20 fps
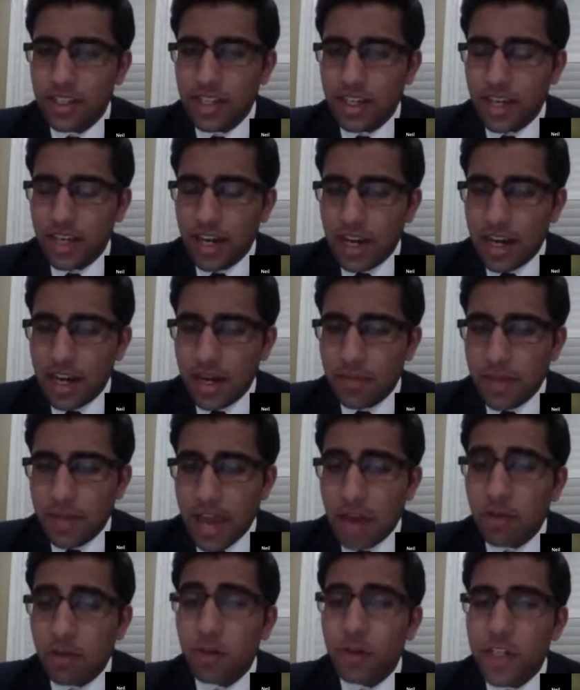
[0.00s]

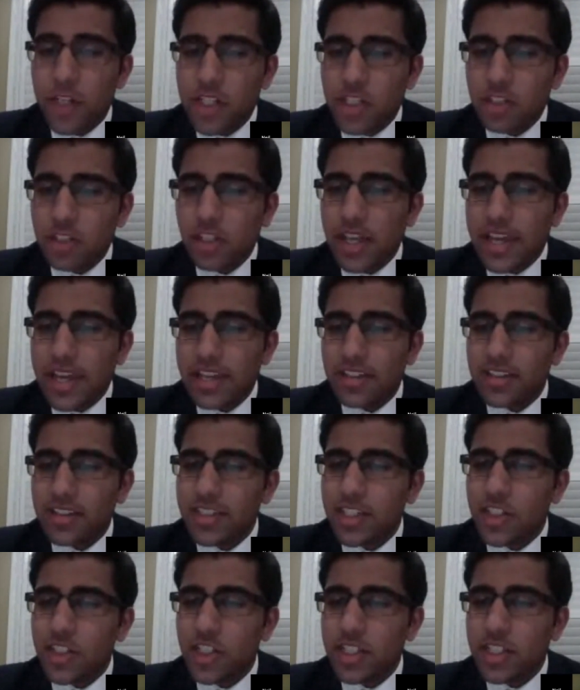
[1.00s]
Our regional ALC
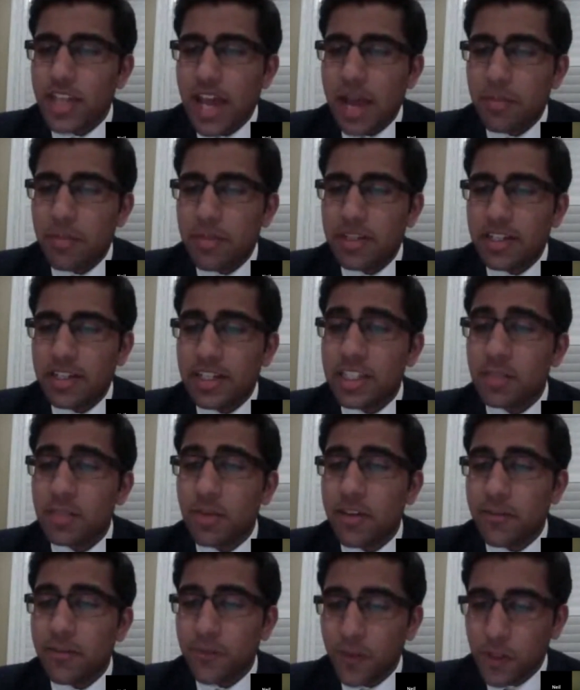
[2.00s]
just happened, and it's my
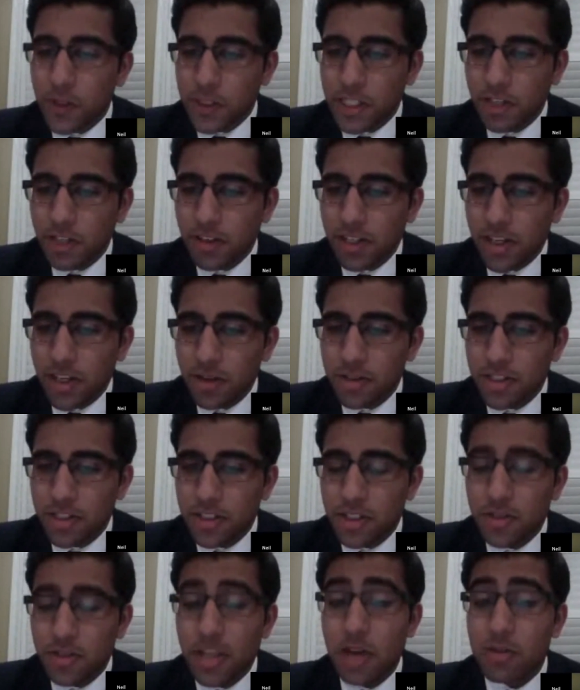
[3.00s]
first year in HOSA,
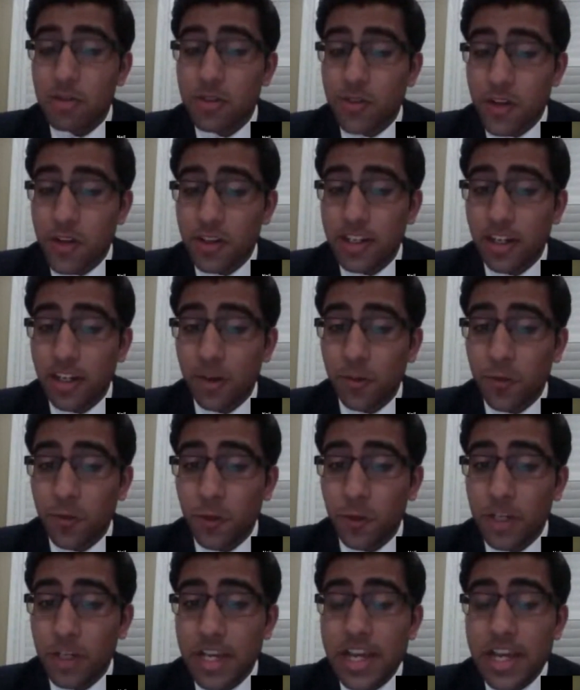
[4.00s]
so that was very helpful.